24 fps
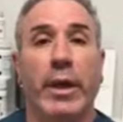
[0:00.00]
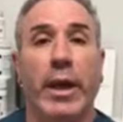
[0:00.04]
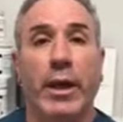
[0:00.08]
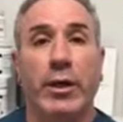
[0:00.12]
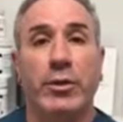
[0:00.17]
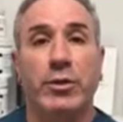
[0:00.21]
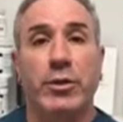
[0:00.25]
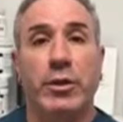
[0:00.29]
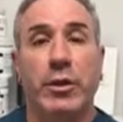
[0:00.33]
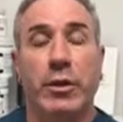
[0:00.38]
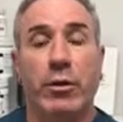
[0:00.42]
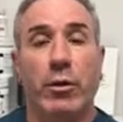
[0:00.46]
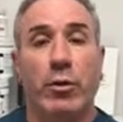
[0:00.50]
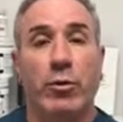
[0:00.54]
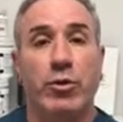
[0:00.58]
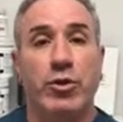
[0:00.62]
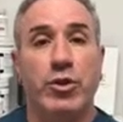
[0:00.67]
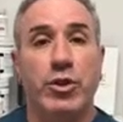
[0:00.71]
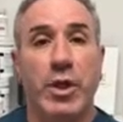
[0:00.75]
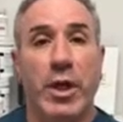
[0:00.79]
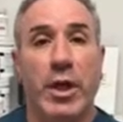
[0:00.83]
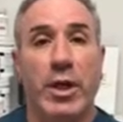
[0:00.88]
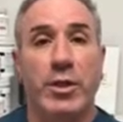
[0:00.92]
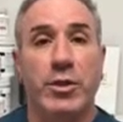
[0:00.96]
can actually,
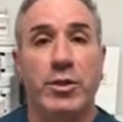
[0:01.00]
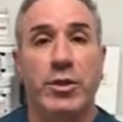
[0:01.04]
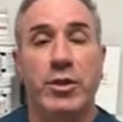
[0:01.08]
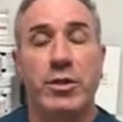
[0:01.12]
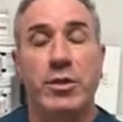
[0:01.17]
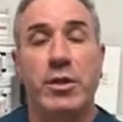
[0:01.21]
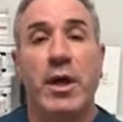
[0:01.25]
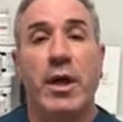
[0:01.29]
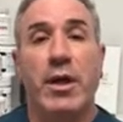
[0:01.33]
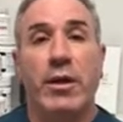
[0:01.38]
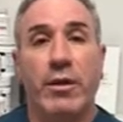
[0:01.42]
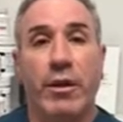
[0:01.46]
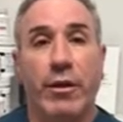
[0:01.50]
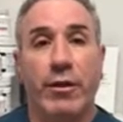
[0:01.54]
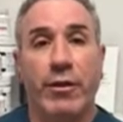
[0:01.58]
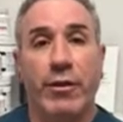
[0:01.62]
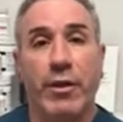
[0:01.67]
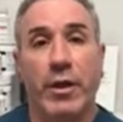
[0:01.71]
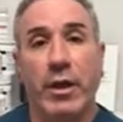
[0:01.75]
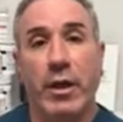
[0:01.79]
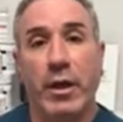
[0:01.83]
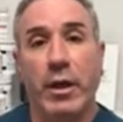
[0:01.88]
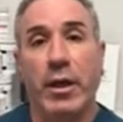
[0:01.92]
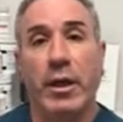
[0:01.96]
those changes, the
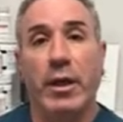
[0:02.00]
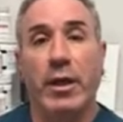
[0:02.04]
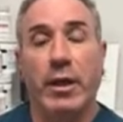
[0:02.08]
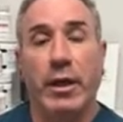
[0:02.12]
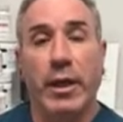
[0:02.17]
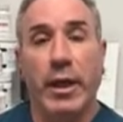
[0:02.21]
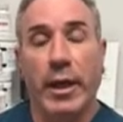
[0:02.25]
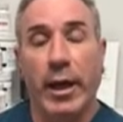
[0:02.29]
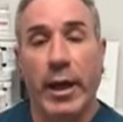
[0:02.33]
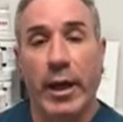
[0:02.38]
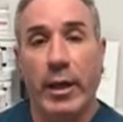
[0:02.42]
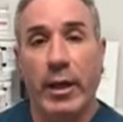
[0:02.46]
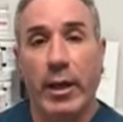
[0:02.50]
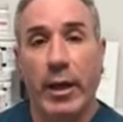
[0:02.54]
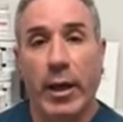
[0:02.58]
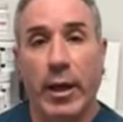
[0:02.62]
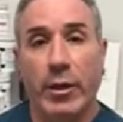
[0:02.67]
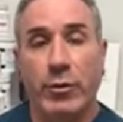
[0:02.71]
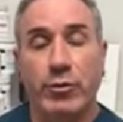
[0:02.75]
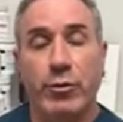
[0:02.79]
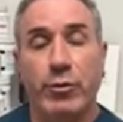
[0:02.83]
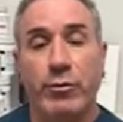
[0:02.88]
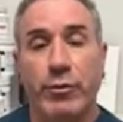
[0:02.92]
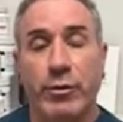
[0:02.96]
thinning and the
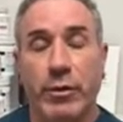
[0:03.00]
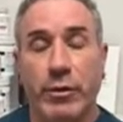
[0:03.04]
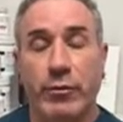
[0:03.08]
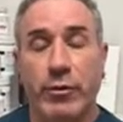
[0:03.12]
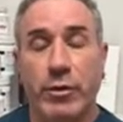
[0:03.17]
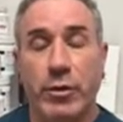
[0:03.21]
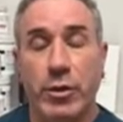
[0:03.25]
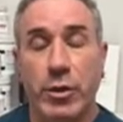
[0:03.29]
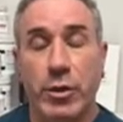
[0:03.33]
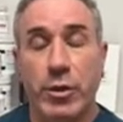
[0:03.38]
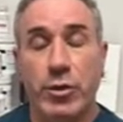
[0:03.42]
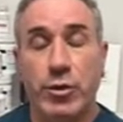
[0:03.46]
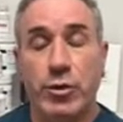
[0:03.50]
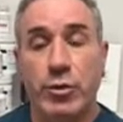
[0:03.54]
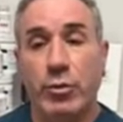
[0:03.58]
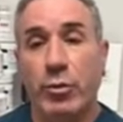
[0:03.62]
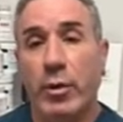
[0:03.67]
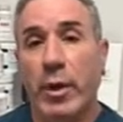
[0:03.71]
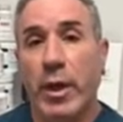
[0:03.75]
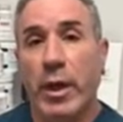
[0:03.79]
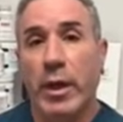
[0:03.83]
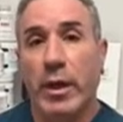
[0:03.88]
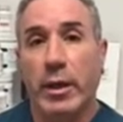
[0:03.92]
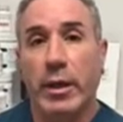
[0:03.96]
atrophy of the
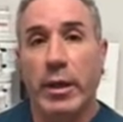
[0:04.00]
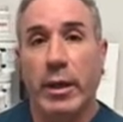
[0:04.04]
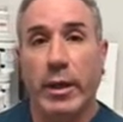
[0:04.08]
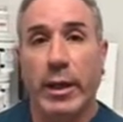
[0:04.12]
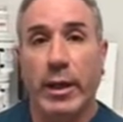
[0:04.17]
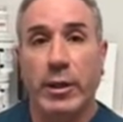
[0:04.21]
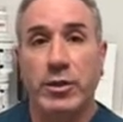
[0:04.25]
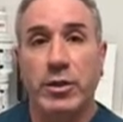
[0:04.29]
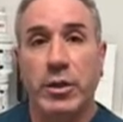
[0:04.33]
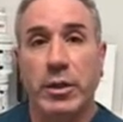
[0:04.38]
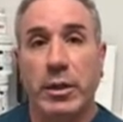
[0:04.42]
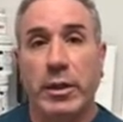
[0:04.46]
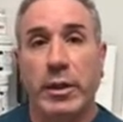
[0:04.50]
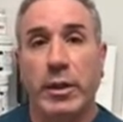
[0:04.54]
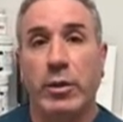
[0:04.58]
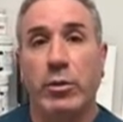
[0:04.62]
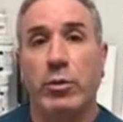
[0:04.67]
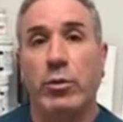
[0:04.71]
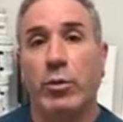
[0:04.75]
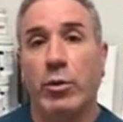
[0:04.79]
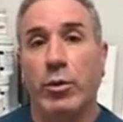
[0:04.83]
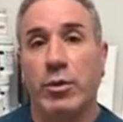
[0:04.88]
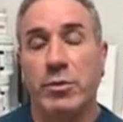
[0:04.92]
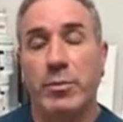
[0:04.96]
tissue can actually
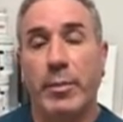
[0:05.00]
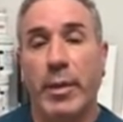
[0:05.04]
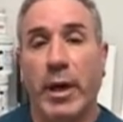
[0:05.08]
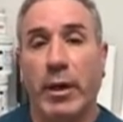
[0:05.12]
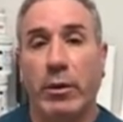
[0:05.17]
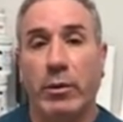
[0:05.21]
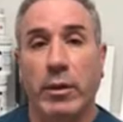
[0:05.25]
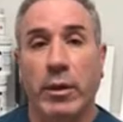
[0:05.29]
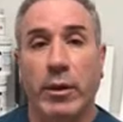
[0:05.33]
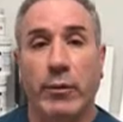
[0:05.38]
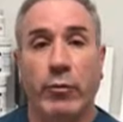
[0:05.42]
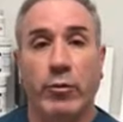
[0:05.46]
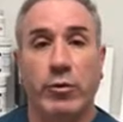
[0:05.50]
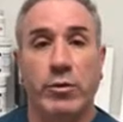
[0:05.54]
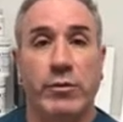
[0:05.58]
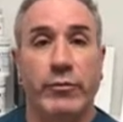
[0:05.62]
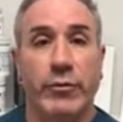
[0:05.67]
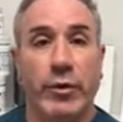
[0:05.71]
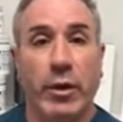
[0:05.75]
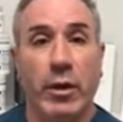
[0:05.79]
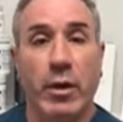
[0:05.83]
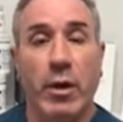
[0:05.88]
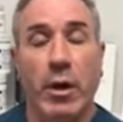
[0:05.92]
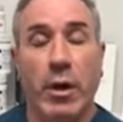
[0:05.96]
lead towards mild levels
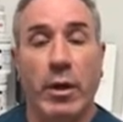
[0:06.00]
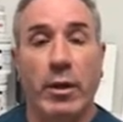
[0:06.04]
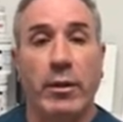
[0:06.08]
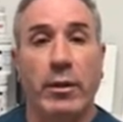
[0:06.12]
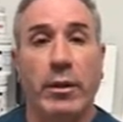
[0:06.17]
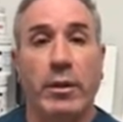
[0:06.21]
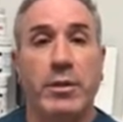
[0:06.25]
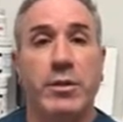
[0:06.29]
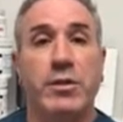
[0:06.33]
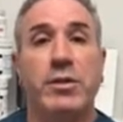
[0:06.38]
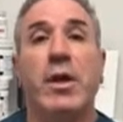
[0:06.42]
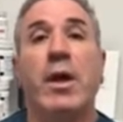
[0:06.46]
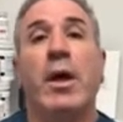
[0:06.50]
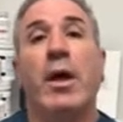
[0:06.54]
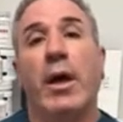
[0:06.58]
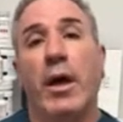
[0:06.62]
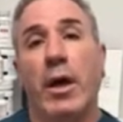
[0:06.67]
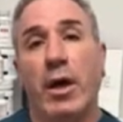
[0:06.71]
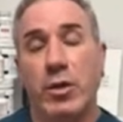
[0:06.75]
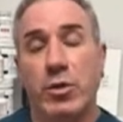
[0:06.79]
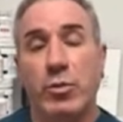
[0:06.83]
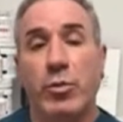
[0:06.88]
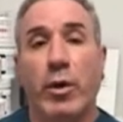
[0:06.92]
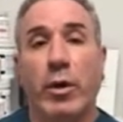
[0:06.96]
of incontinence,
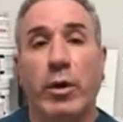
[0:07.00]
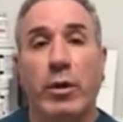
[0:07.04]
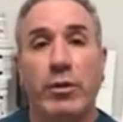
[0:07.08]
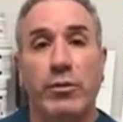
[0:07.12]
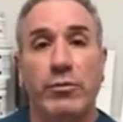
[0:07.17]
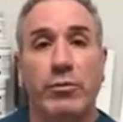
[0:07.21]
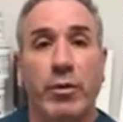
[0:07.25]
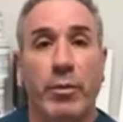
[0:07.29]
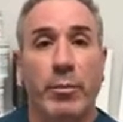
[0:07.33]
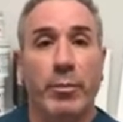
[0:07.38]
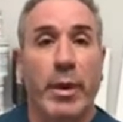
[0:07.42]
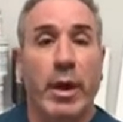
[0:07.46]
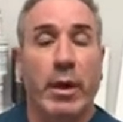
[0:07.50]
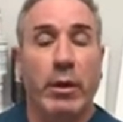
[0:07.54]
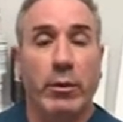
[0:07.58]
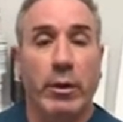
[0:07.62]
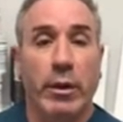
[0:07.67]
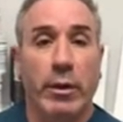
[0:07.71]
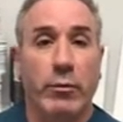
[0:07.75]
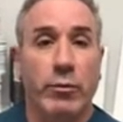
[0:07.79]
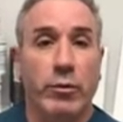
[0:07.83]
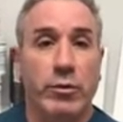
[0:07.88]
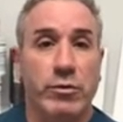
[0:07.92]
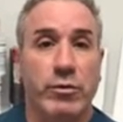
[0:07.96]
as well as from
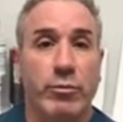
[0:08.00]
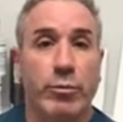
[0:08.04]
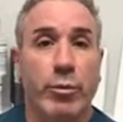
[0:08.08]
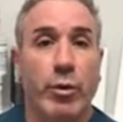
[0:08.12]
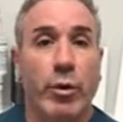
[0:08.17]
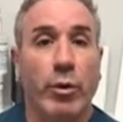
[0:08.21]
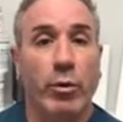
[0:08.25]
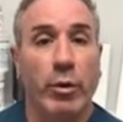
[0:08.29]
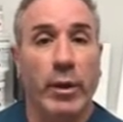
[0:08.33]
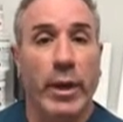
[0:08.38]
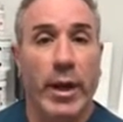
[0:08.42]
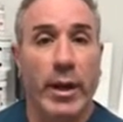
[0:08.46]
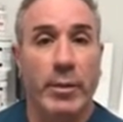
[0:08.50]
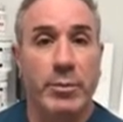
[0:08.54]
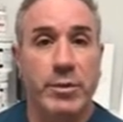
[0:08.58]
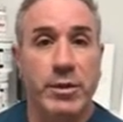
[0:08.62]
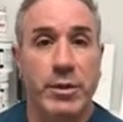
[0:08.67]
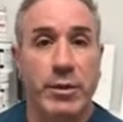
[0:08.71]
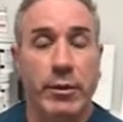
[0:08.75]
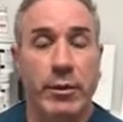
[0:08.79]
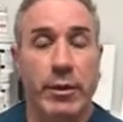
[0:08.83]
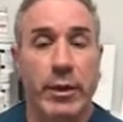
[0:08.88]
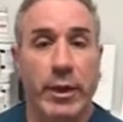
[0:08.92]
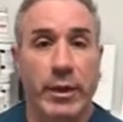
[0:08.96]
mild levels of
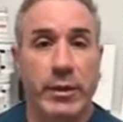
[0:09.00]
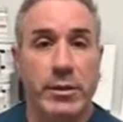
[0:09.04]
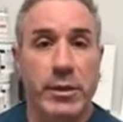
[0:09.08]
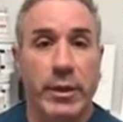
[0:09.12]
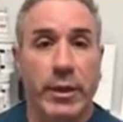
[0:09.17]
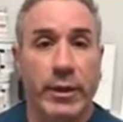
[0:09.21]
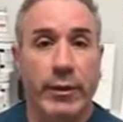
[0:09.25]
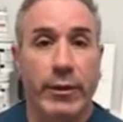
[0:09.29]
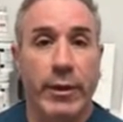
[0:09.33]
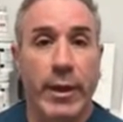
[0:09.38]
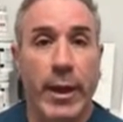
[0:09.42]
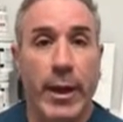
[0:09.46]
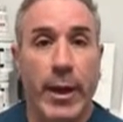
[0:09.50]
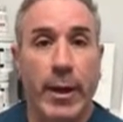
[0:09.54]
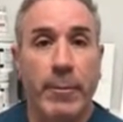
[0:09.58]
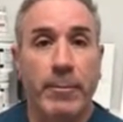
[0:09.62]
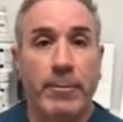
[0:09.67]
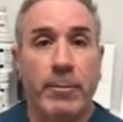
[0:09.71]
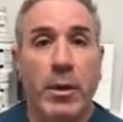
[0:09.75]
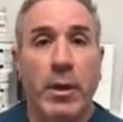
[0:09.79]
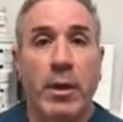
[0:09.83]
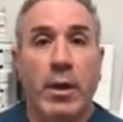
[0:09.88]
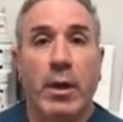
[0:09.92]
prolapse and things like that.